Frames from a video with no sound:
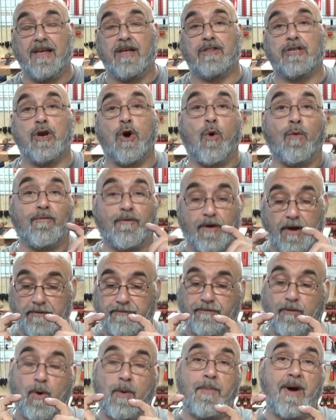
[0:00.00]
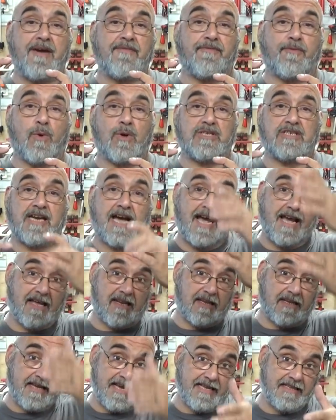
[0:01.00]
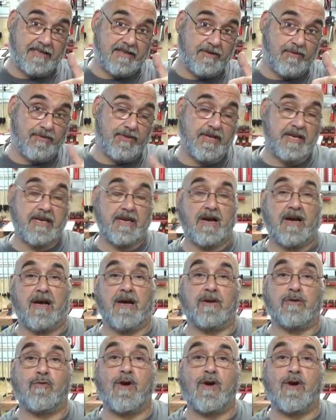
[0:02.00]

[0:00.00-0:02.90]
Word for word: the old 4x4 uh, tile into the uh,